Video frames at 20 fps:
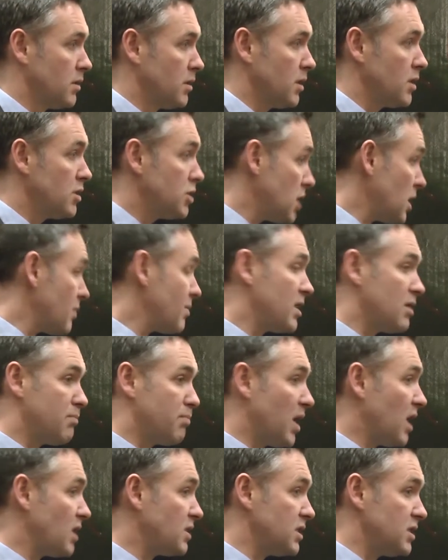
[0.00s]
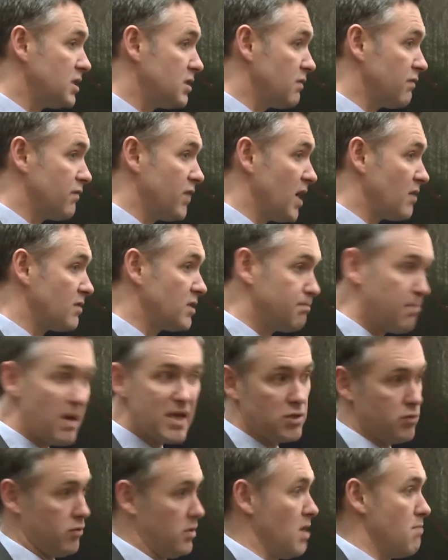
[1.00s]
In Germany, the parties have now
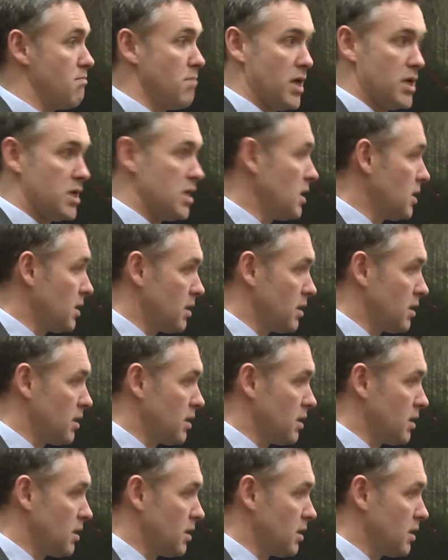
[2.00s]
spent all their money